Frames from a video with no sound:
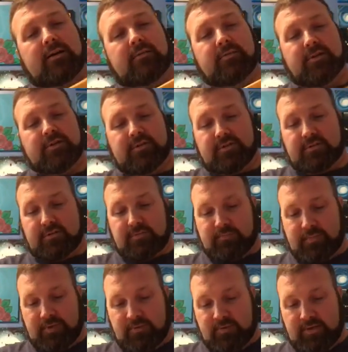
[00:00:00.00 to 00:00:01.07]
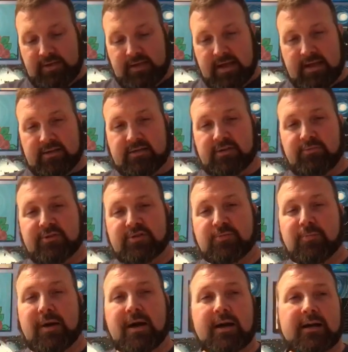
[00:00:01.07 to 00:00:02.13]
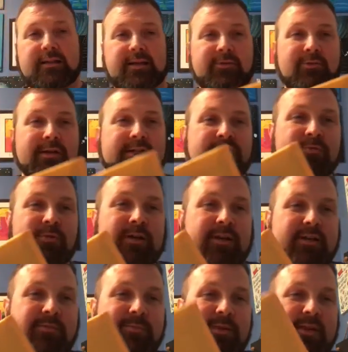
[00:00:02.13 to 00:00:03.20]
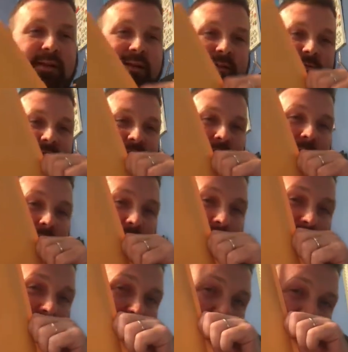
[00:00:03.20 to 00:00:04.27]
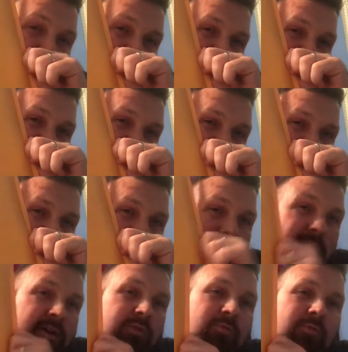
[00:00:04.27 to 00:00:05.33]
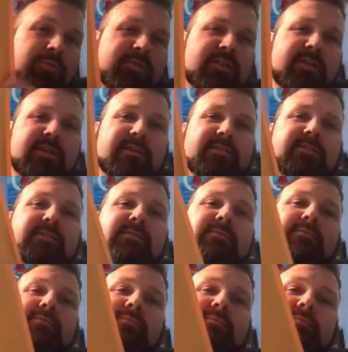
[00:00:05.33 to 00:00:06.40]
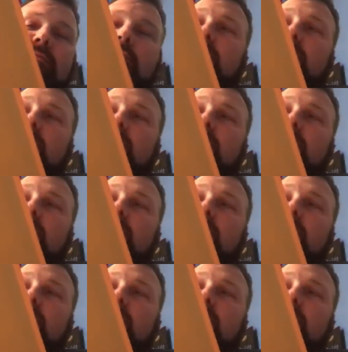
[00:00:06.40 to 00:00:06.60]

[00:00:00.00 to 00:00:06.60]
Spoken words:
because people didn't actually respond. They retweeted, but they didn't respond. Who wants this? I've